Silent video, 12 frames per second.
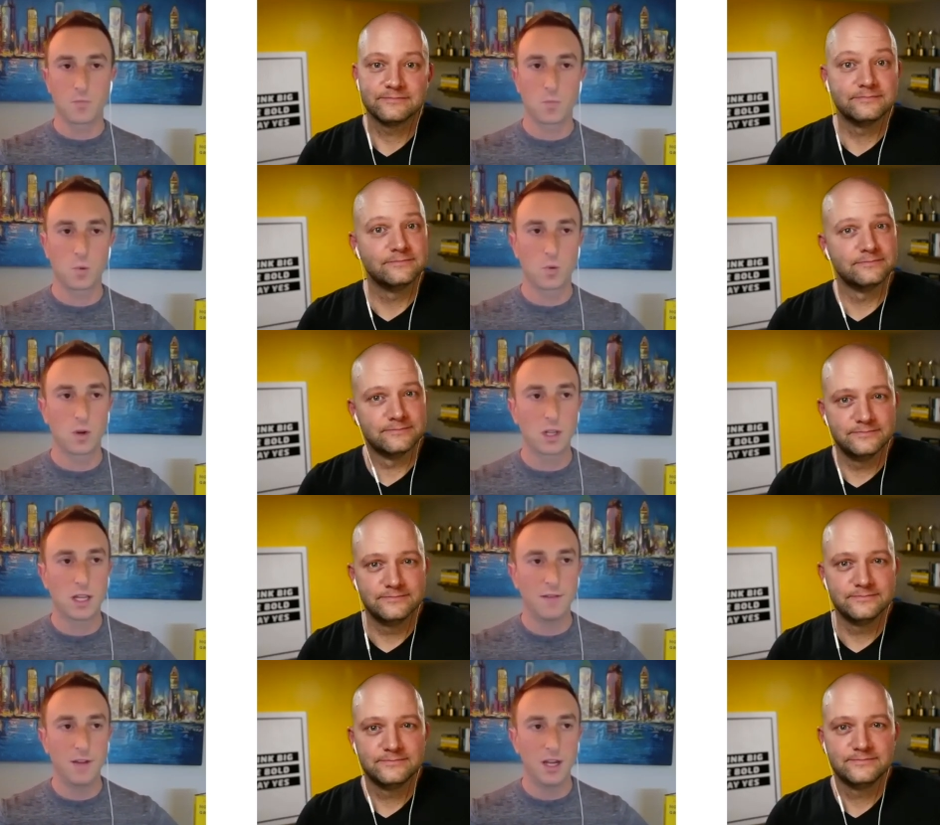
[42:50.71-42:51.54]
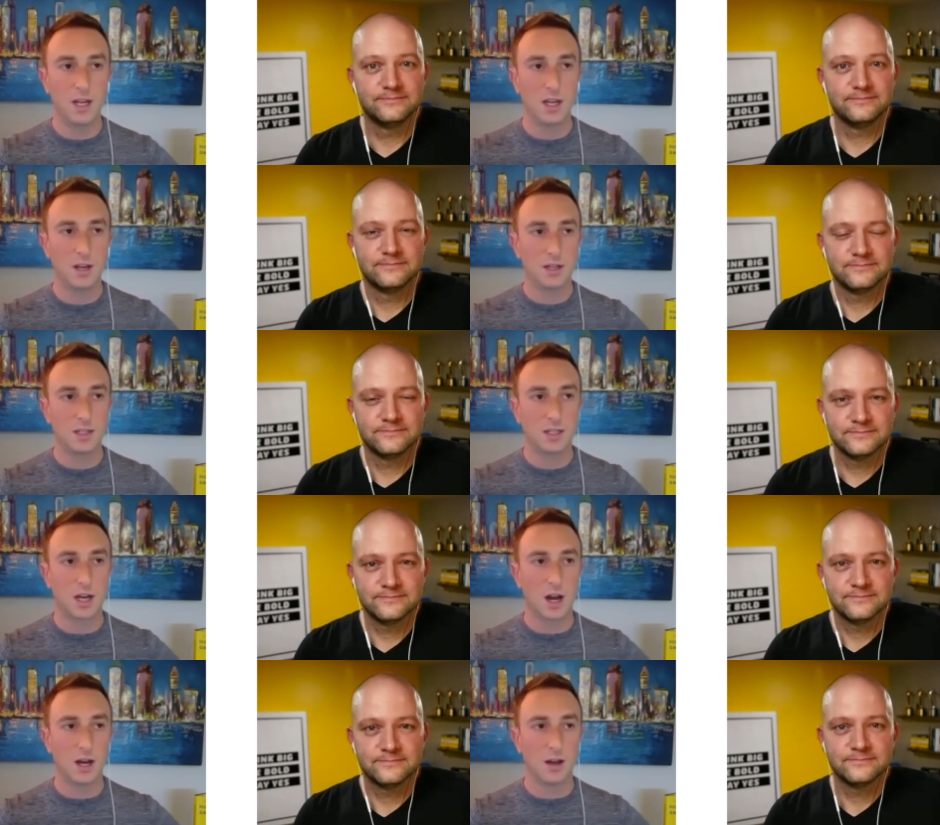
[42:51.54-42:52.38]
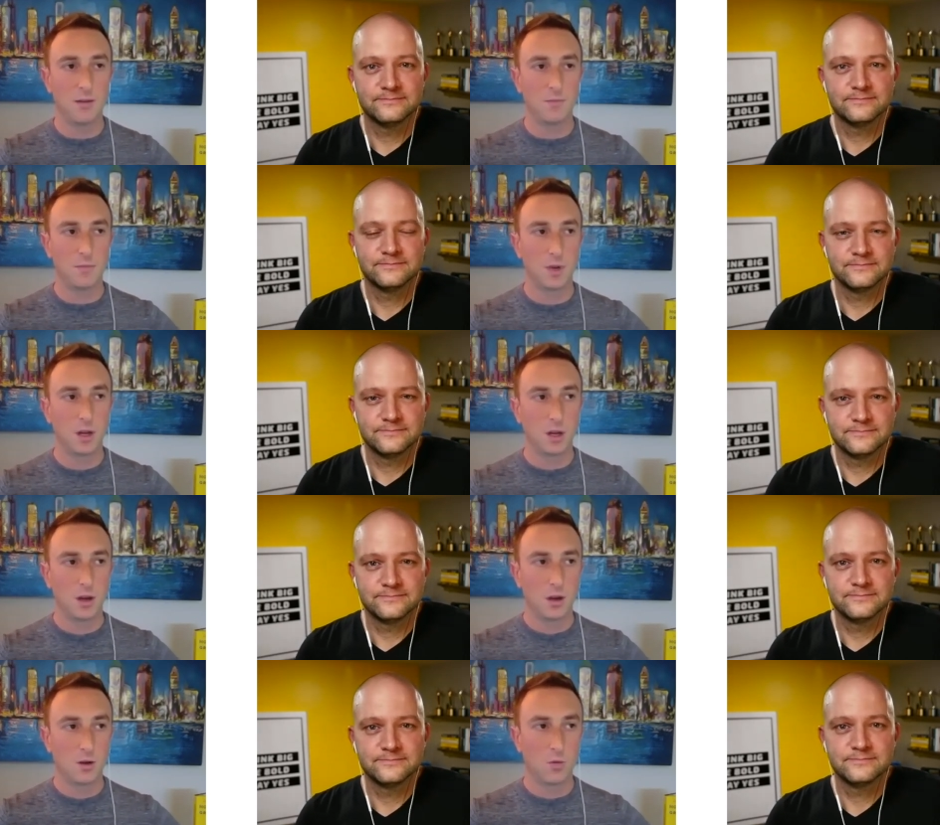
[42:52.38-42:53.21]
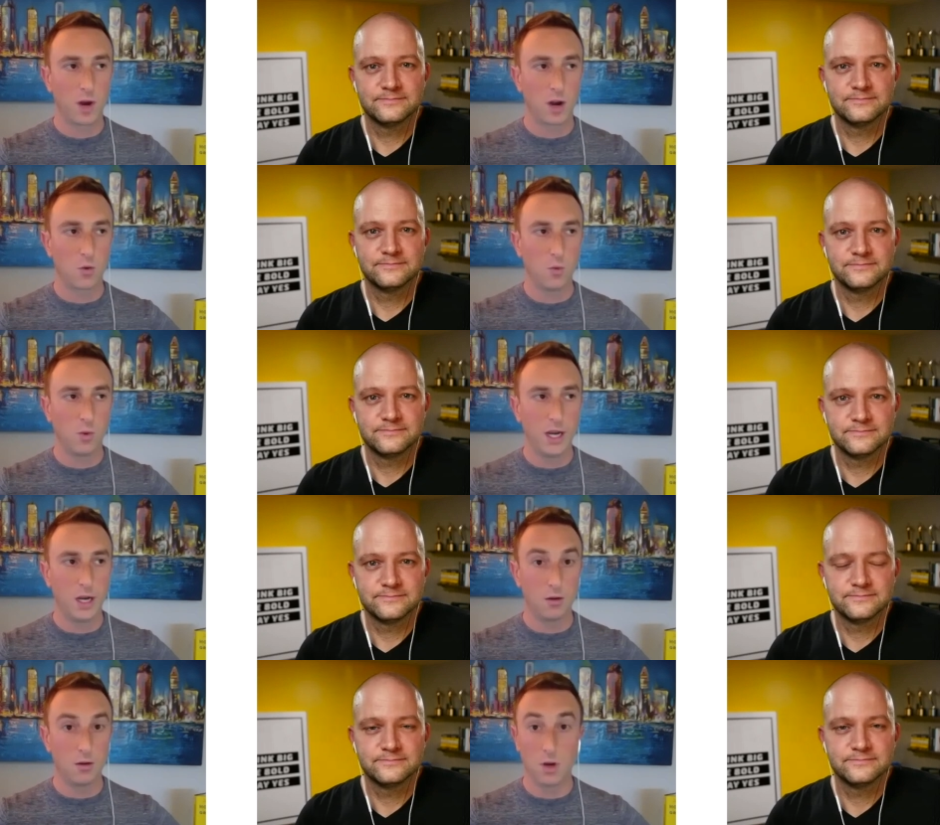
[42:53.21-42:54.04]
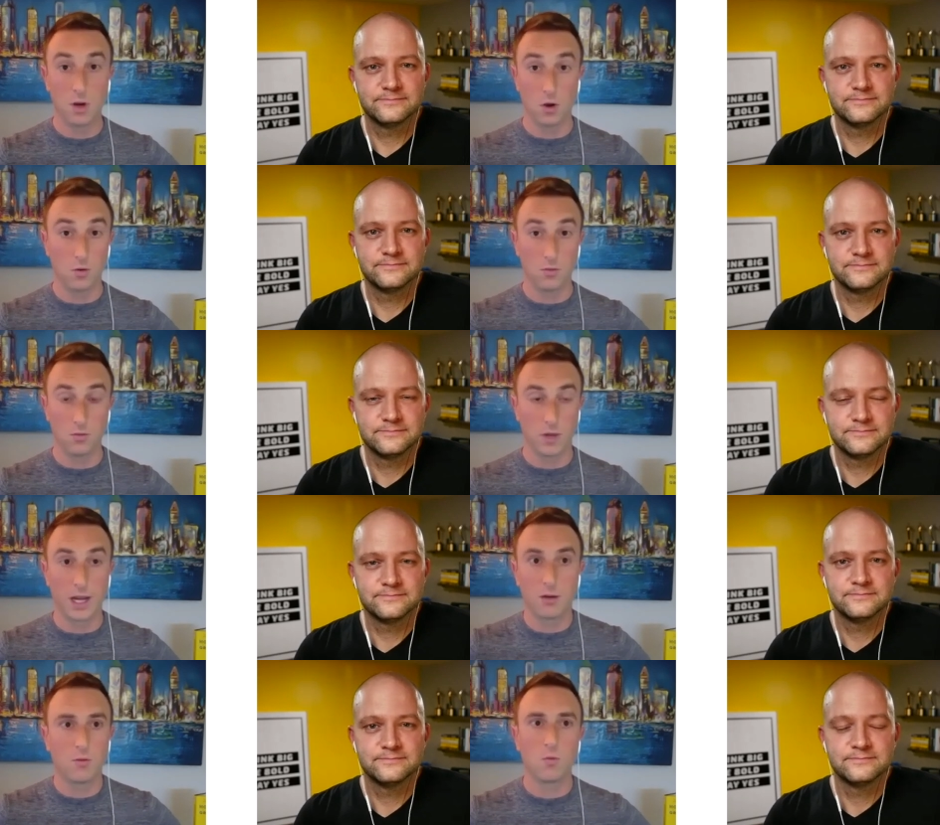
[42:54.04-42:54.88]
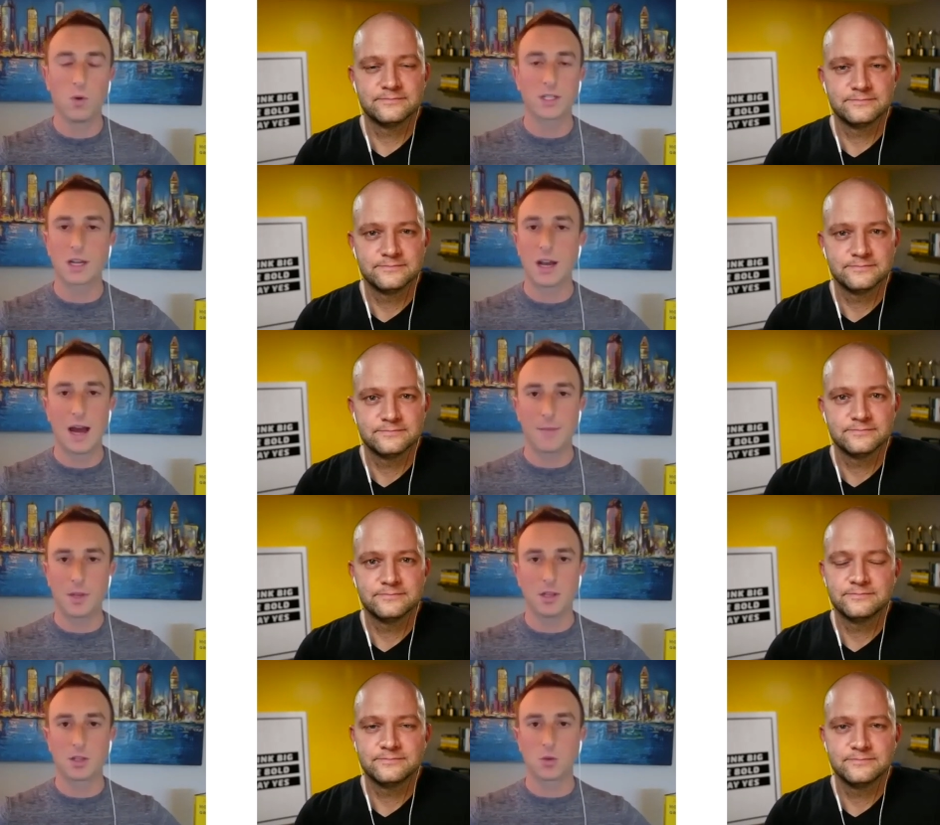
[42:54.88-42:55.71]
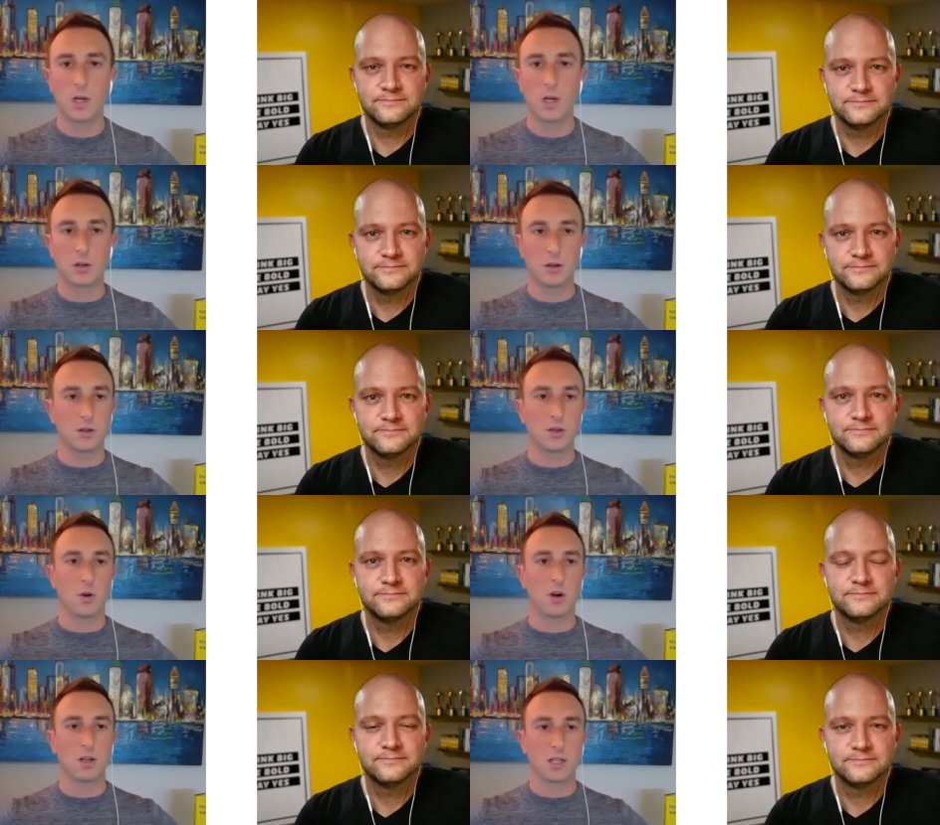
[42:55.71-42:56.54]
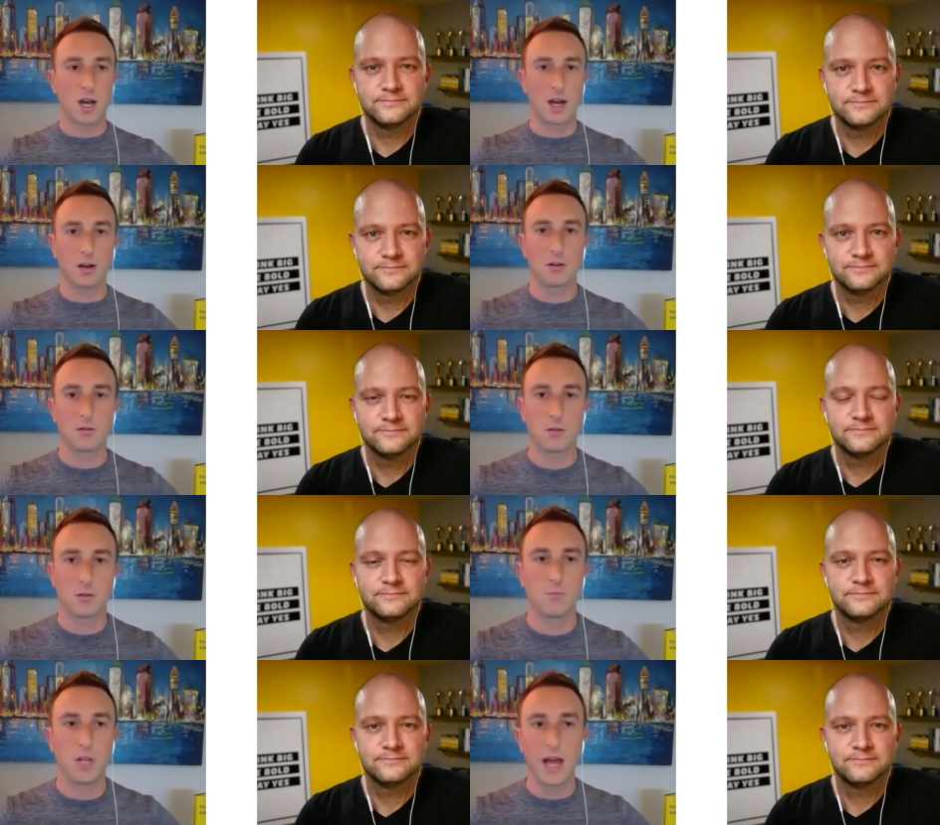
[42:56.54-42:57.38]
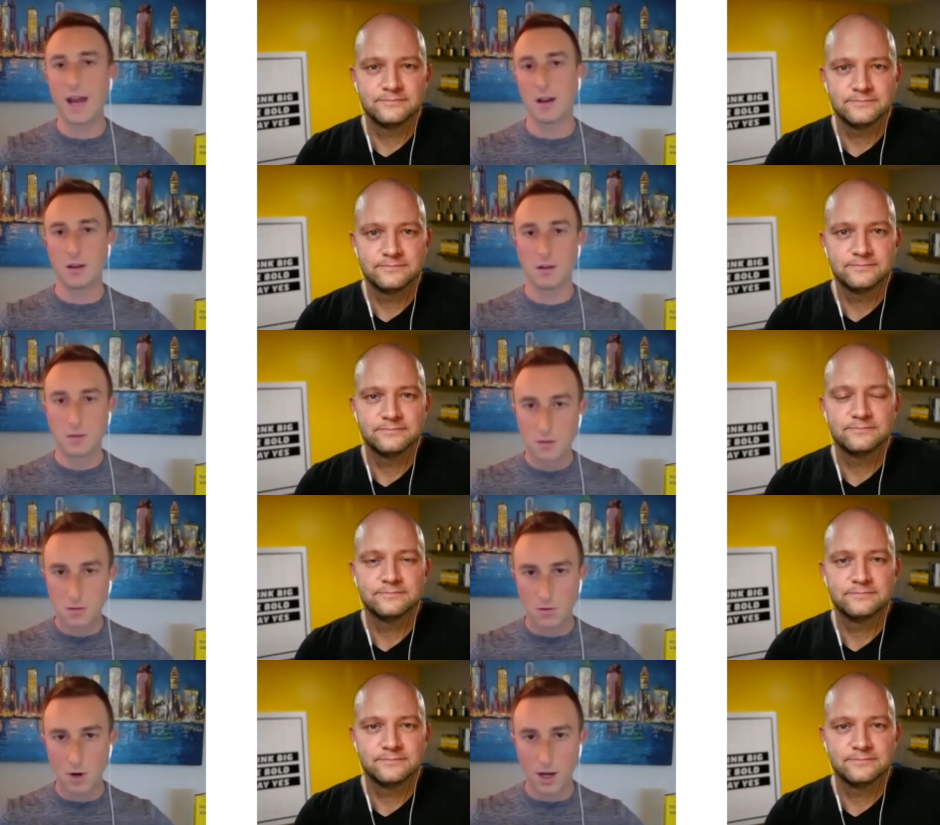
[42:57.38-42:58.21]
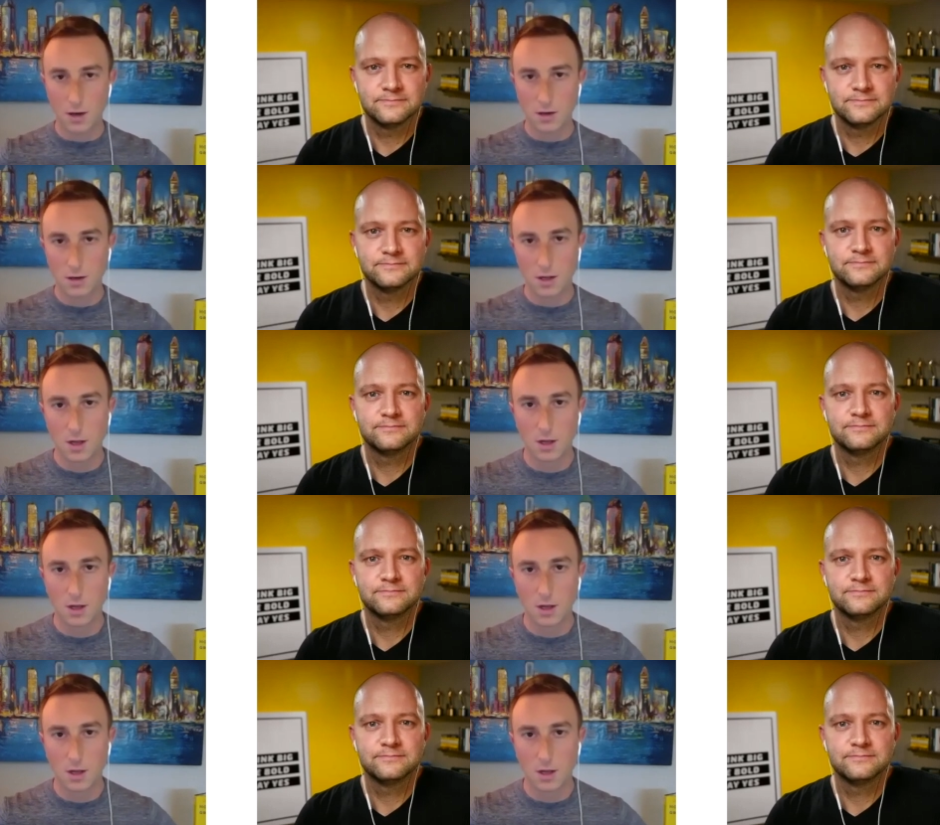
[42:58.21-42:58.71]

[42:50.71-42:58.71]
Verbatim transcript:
Speaker 1: Mm. We're living in a time where we don't know like what's going to happen this winter to our entire planet, right?